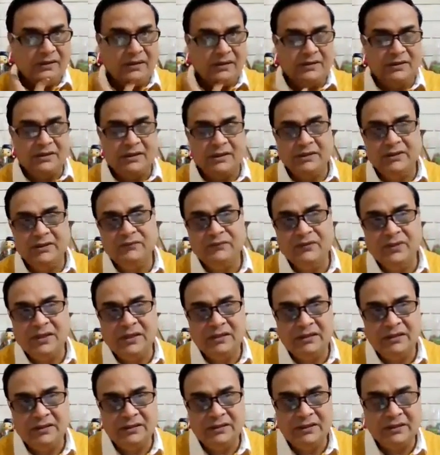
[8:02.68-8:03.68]
under
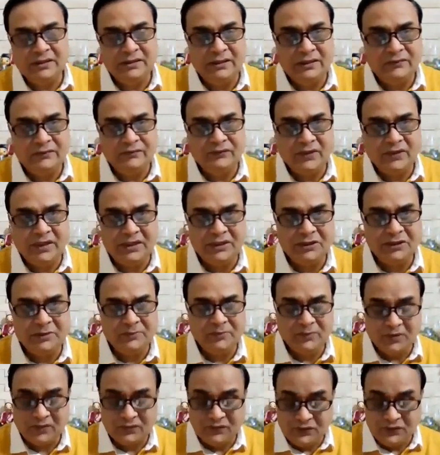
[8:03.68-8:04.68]
the
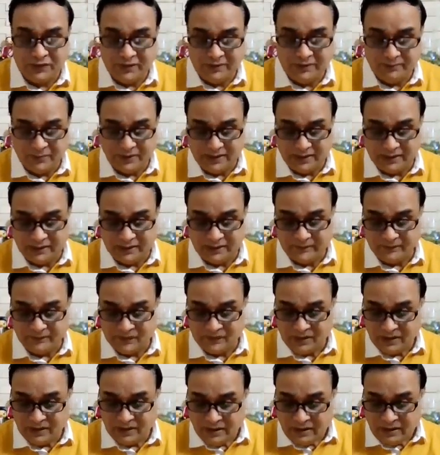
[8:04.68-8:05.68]
flagship of CPEC.
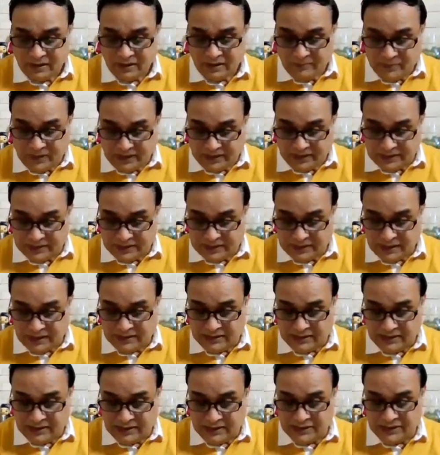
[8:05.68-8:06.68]

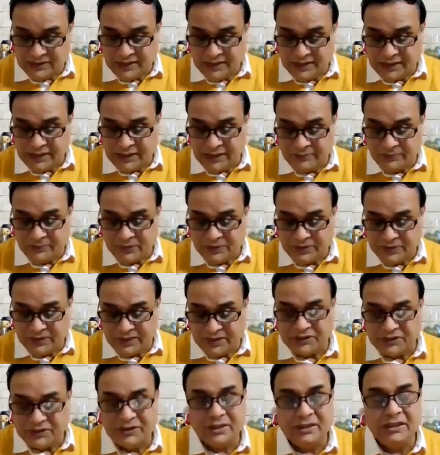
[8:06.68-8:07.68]
Pakistan has great
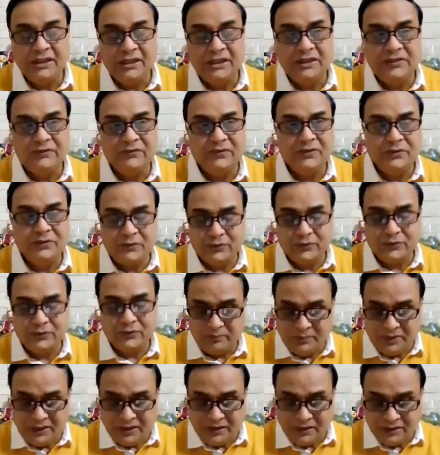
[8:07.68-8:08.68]
potential even to
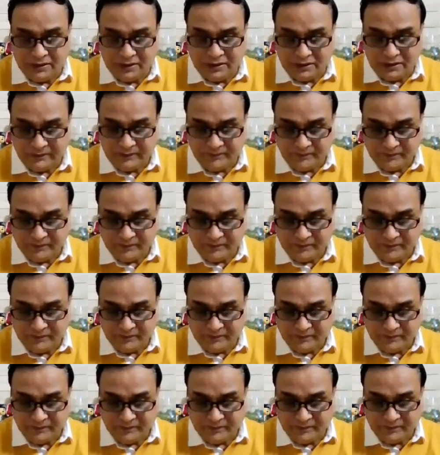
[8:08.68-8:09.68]
milk
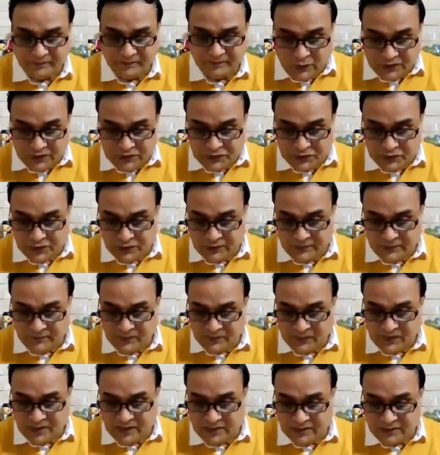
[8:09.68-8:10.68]

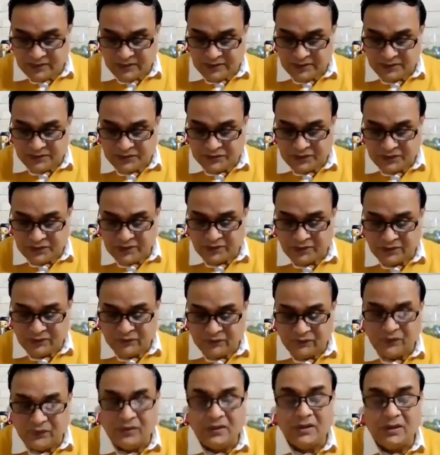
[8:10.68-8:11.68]
production, and its share
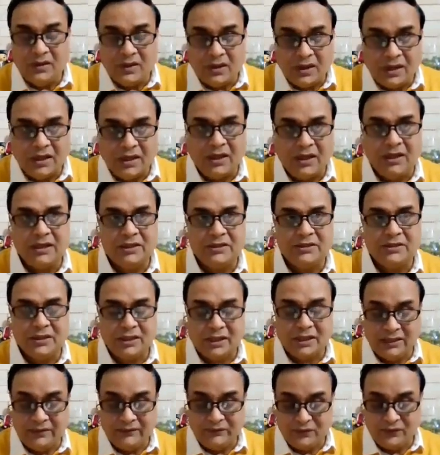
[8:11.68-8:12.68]
of large
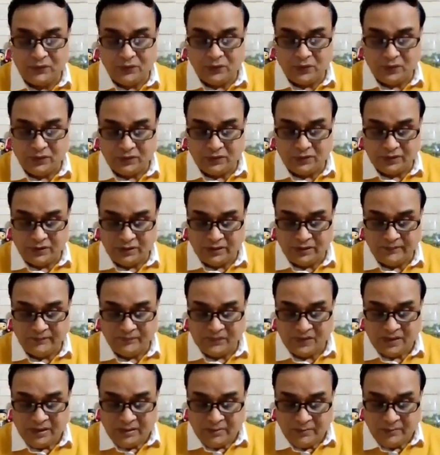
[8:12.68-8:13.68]
livestock
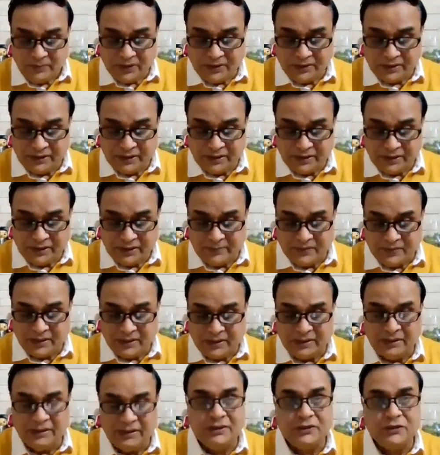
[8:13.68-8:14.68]
per
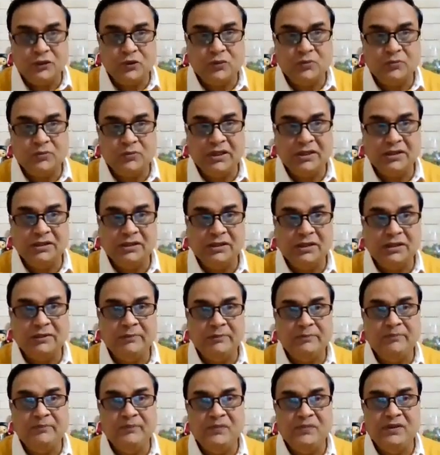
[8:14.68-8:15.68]
capita is among
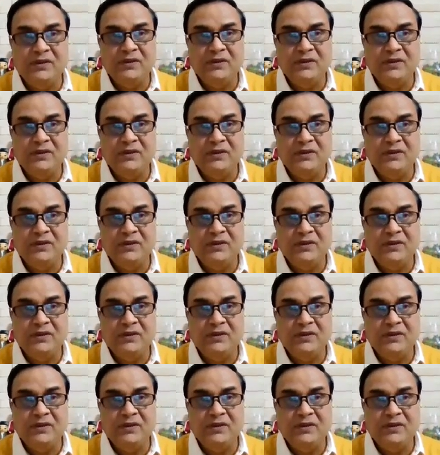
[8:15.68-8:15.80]
the